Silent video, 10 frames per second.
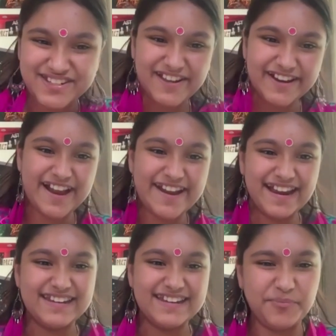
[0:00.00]
to learn
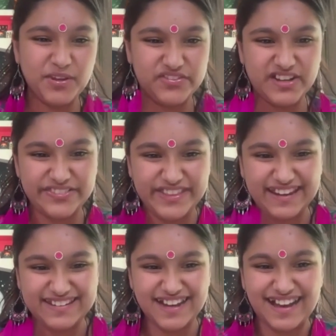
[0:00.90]
Carnatic music on the
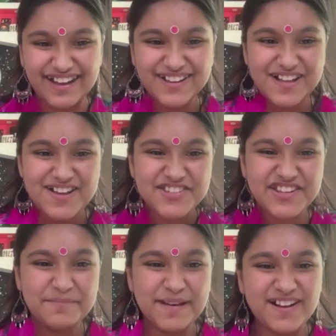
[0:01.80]
guitar.
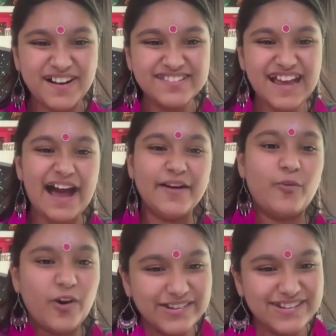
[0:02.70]
So, because I
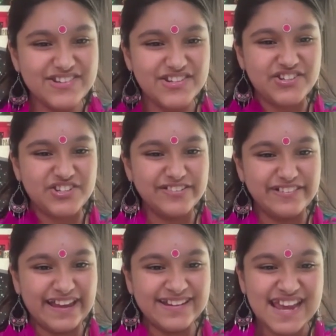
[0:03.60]
wanted to do
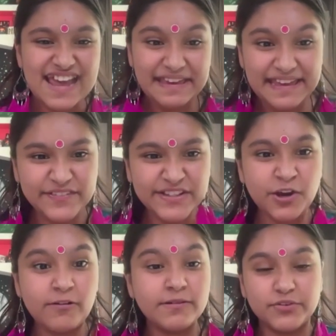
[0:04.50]
it, even
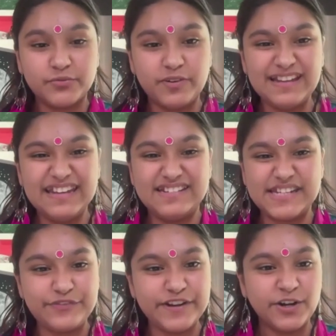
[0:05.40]
though it was really
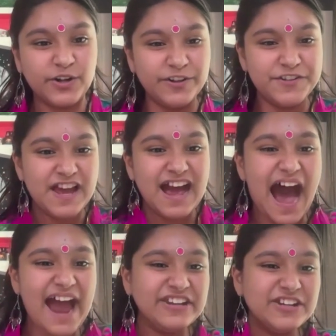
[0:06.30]
difficult,
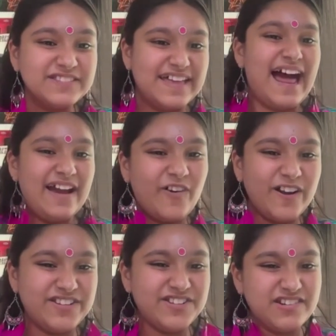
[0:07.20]
I knew that I
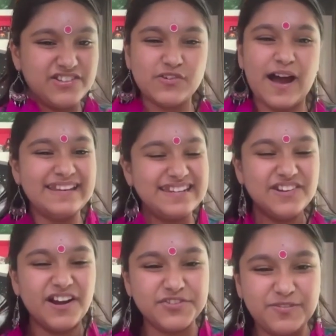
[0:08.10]
wanted to do it. So, I did
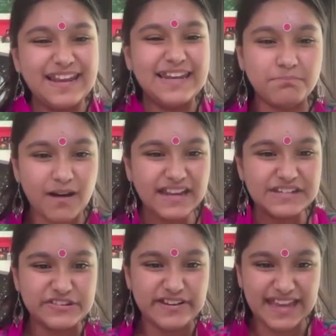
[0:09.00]
not really
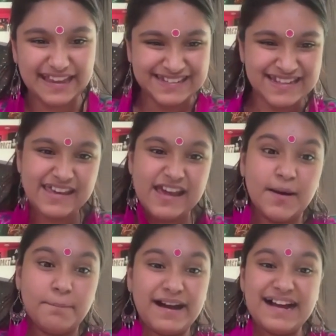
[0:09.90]
mind doing it.
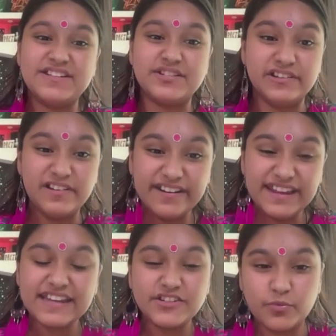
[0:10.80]
But learning
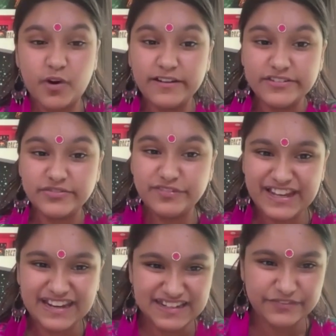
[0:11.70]
it was
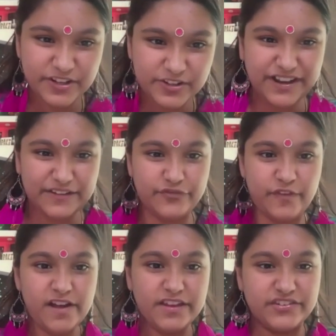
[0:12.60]
really difficult at
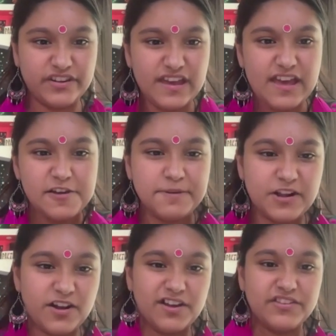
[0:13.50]
first
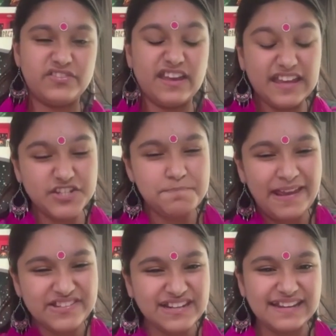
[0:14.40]
because,
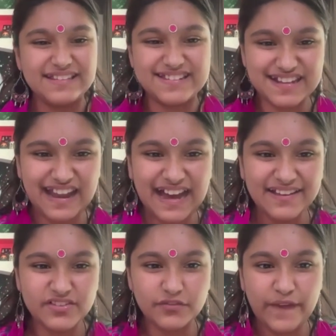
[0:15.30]
especially the
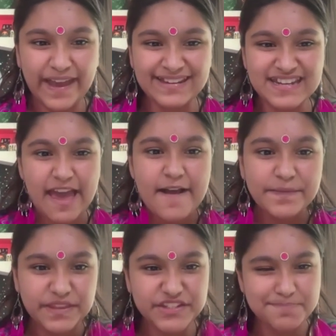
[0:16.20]
slides of it,
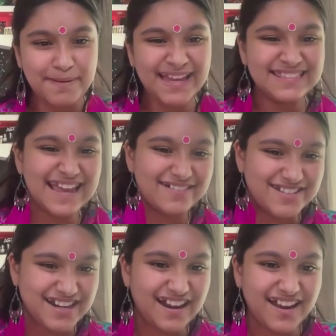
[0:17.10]
the speed they're
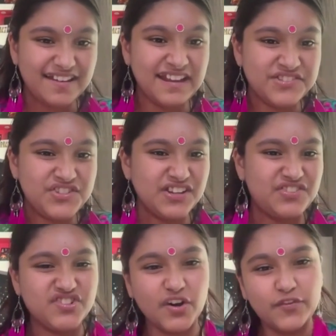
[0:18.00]
done is
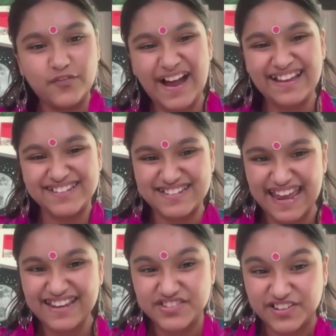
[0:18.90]
just so fast. It
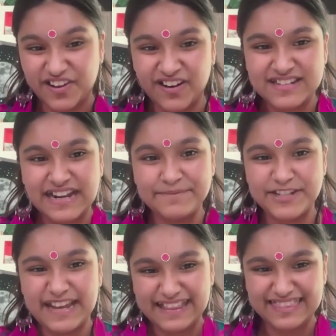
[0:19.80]
takes a long time
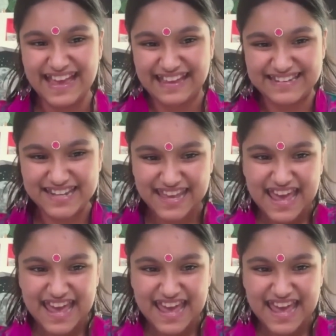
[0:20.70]
to get that.